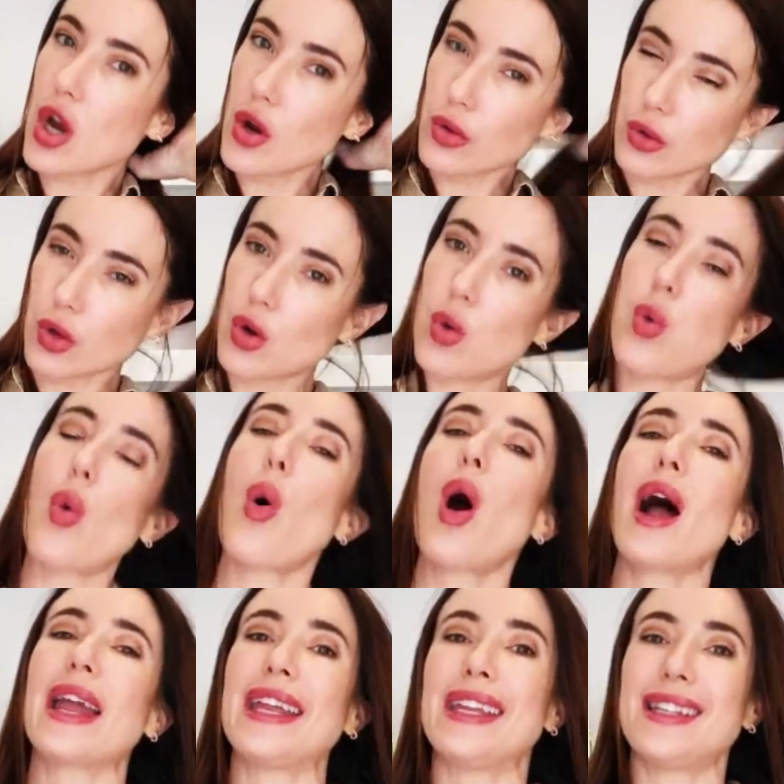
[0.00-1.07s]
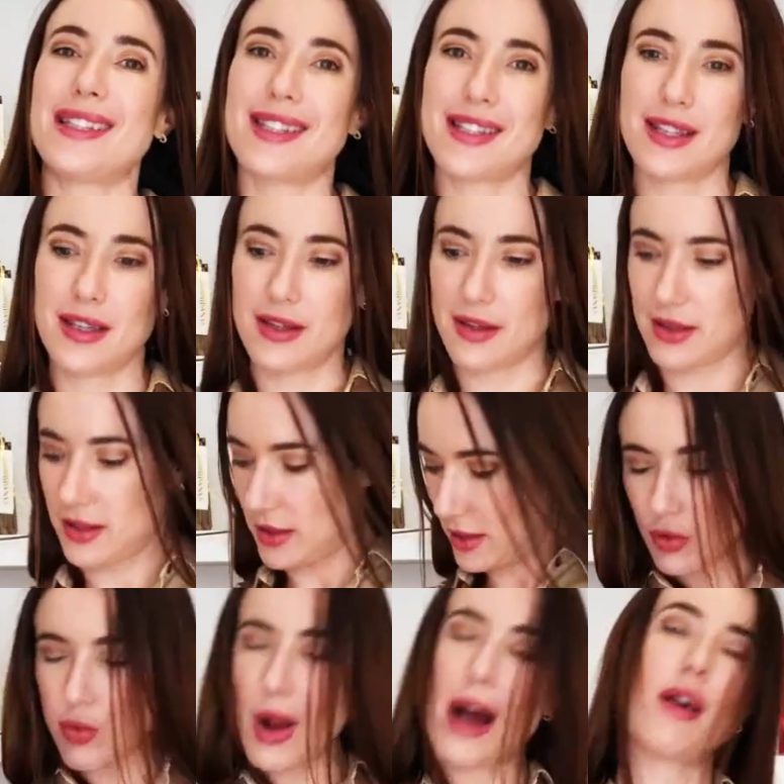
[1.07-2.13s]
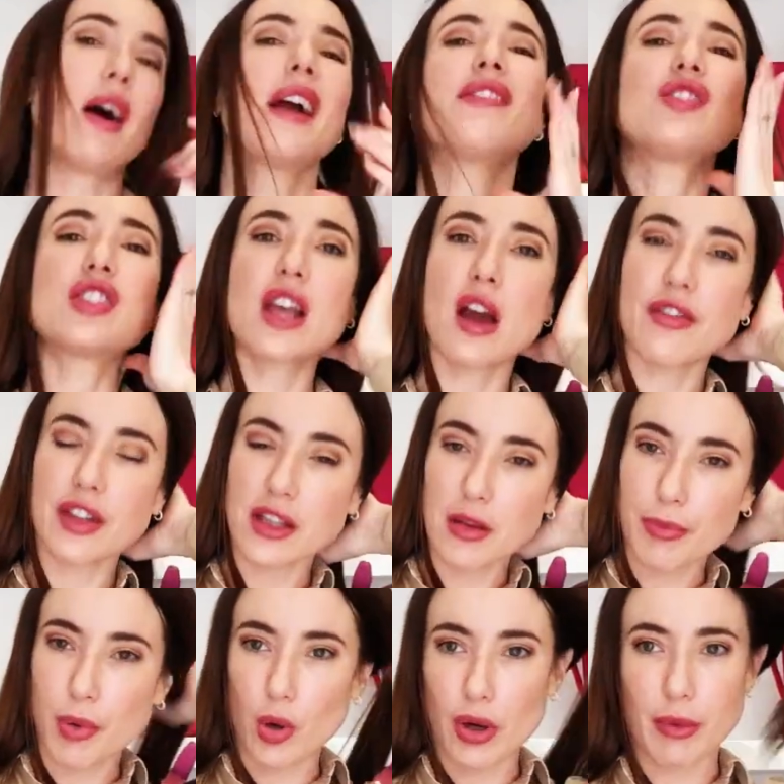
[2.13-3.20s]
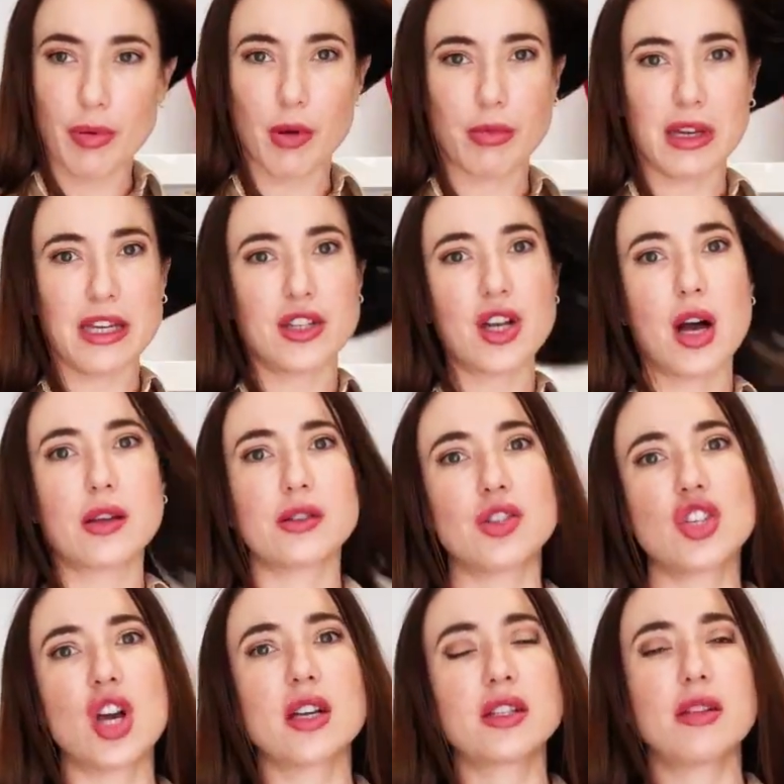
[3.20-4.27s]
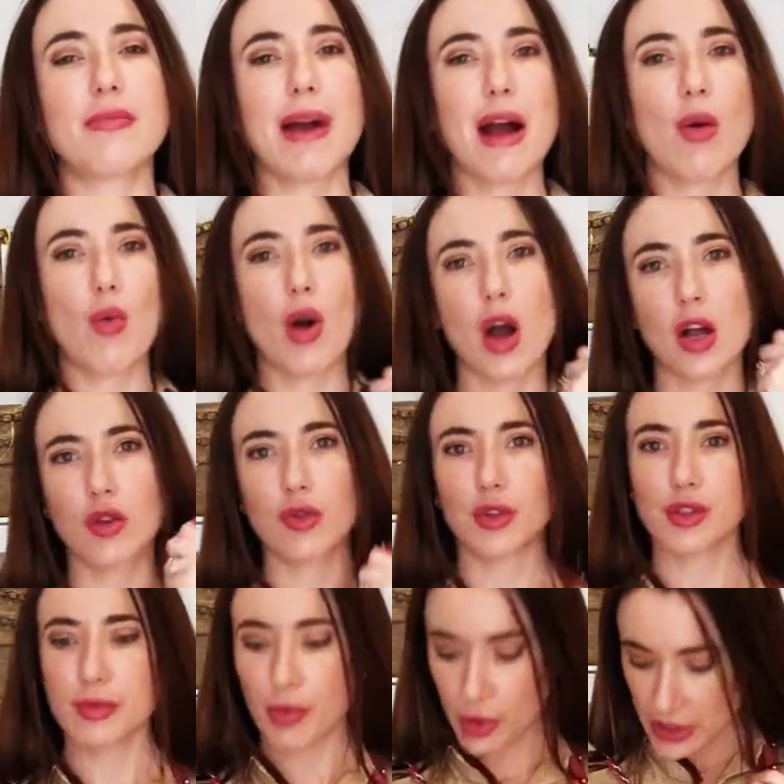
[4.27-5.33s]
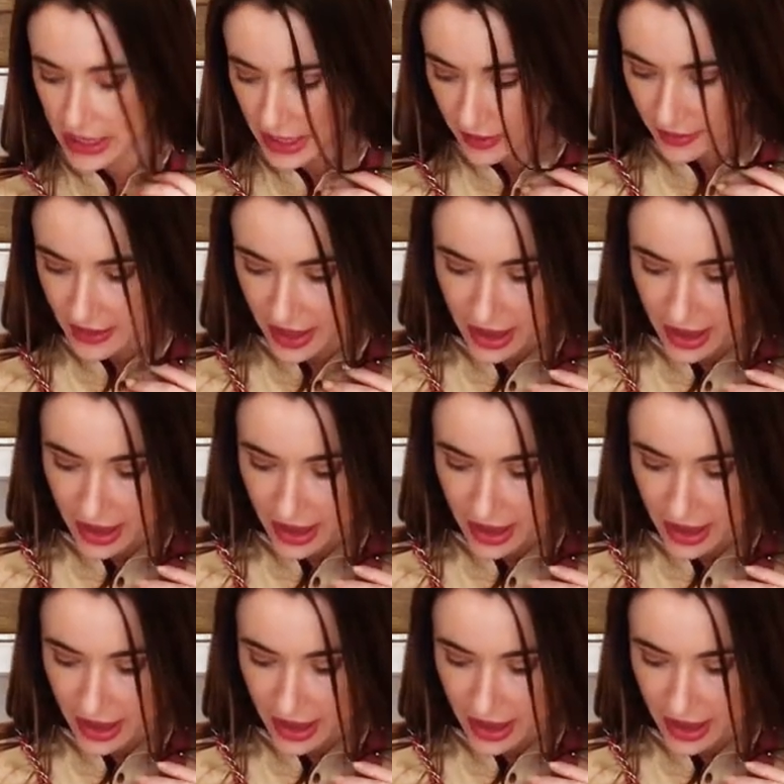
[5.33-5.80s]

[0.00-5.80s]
don't quite, well actually I think the boy probably does just about work crossbody